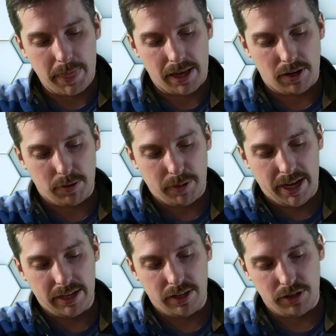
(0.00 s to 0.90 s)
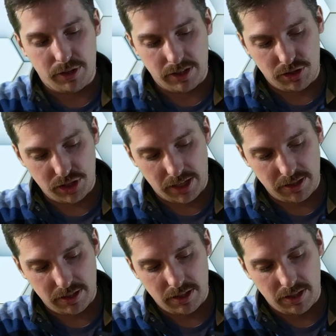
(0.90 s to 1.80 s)
And on the back here, you can
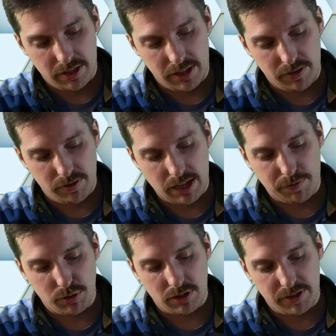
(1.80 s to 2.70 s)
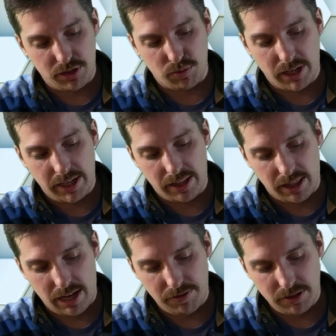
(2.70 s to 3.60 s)
adjust the levels of each right and
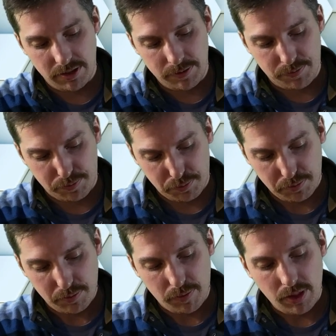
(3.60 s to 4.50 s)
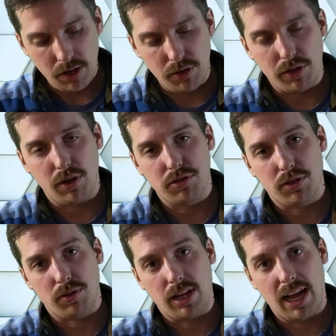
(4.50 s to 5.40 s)
left. You can
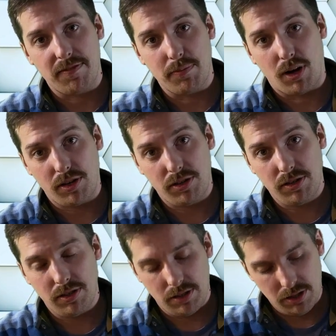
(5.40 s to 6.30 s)
also live monitor.